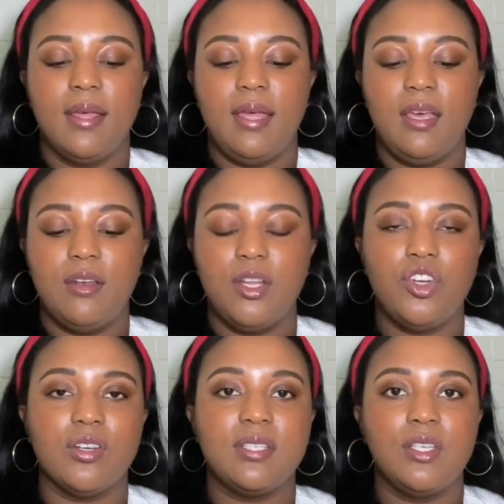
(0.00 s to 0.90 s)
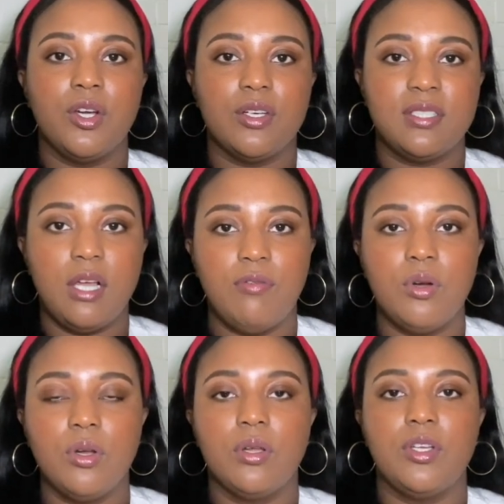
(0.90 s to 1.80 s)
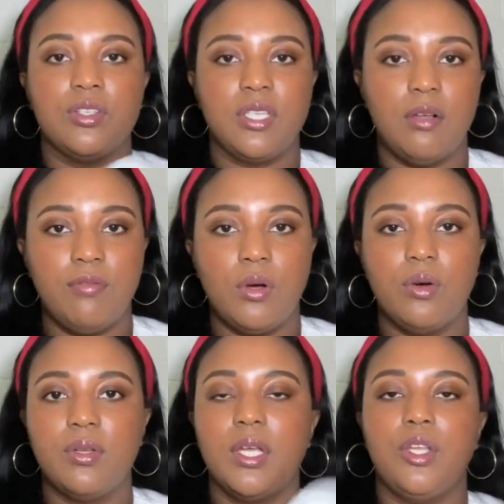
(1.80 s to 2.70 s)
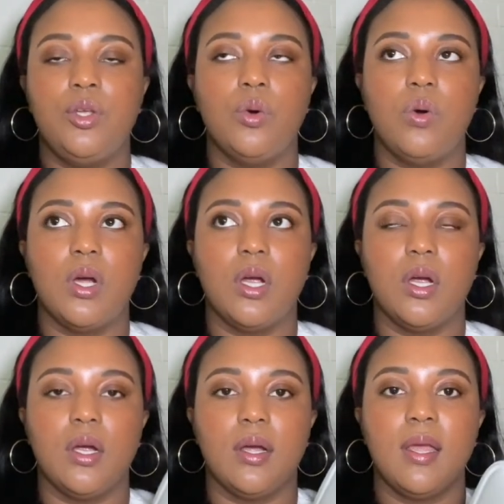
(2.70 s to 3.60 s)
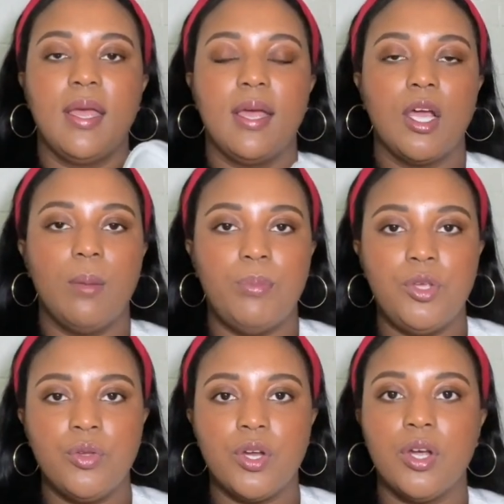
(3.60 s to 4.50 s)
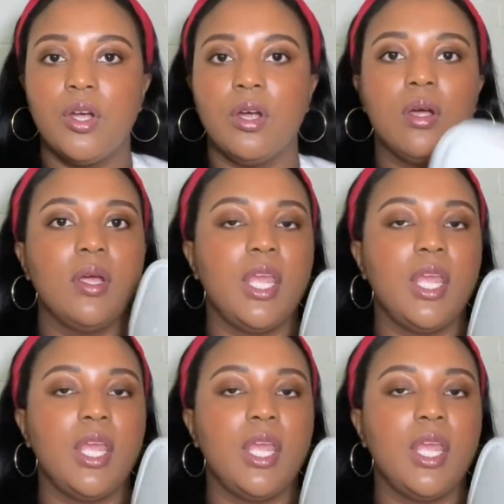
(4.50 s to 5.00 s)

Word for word: in your, your cell phone, your cell phone, your computer,